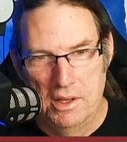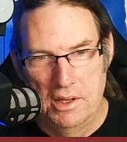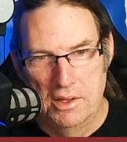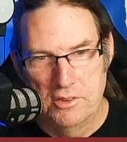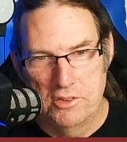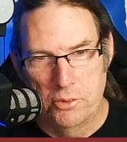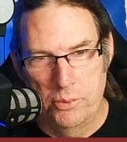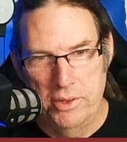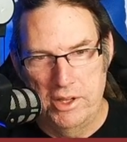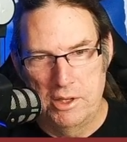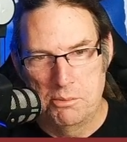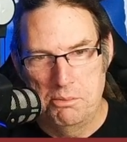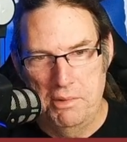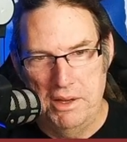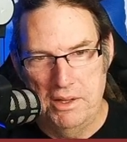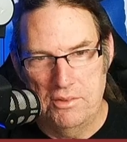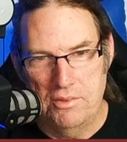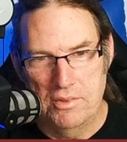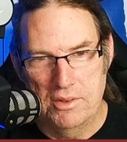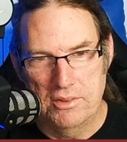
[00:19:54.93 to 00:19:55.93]
So we can
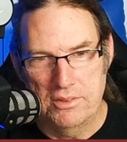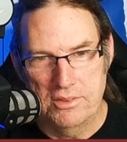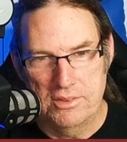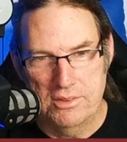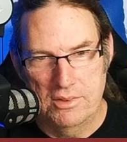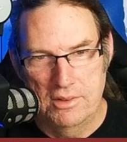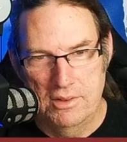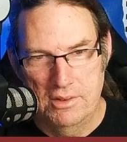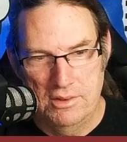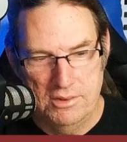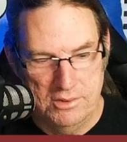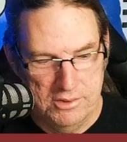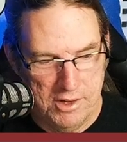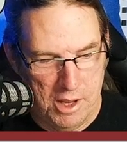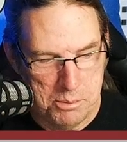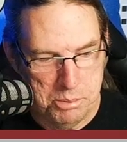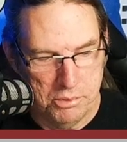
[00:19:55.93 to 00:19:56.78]
make this step